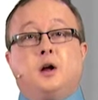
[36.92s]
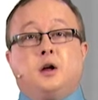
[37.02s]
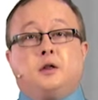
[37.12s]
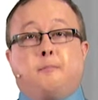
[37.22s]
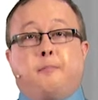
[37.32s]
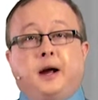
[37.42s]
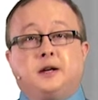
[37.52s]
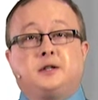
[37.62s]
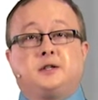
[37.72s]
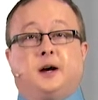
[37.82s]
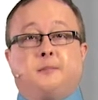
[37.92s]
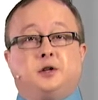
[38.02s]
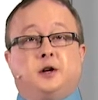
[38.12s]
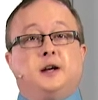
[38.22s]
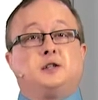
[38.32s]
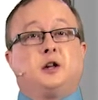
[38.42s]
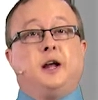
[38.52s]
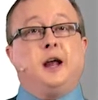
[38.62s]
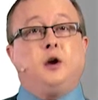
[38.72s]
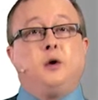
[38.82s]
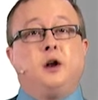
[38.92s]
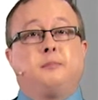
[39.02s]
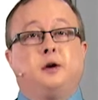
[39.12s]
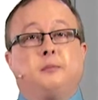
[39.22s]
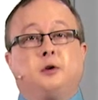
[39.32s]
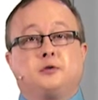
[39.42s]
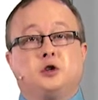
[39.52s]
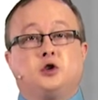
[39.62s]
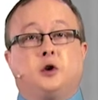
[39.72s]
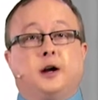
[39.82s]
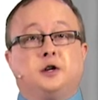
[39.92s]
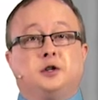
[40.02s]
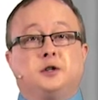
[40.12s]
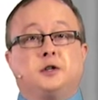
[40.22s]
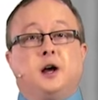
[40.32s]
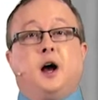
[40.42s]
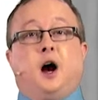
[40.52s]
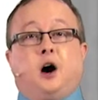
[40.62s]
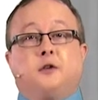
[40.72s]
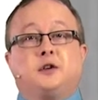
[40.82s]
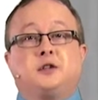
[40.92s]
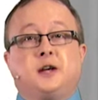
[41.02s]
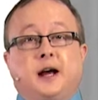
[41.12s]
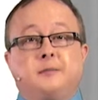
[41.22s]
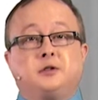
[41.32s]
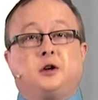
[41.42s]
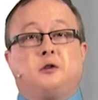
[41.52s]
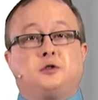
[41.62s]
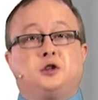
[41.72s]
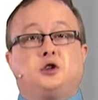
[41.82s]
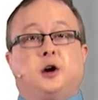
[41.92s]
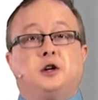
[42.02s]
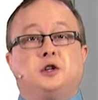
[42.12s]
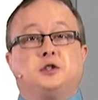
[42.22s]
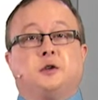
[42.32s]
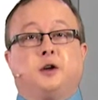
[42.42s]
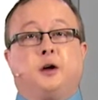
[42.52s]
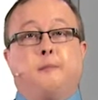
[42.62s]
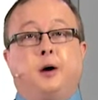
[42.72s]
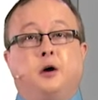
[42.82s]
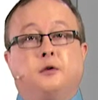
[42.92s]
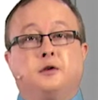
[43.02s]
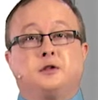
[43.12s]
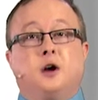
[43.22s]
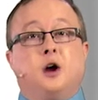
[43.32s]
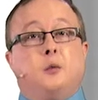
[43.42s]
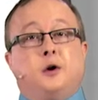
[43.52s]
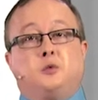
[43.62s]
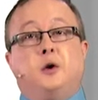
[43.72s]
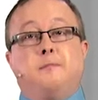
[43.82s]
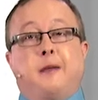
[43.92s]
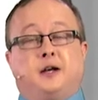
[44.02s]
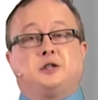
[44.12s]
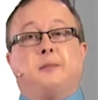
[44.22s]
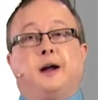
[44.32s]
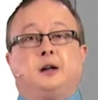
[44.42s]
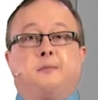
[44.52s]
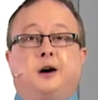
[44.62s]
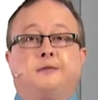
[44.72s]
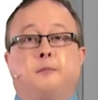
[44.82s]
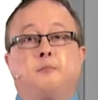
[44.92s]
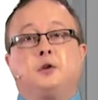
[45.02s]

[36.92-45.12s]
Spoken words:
The biggest assumption is that the equilibrium concentrations are the same as the concentrations of the components which we mix to make the buffer.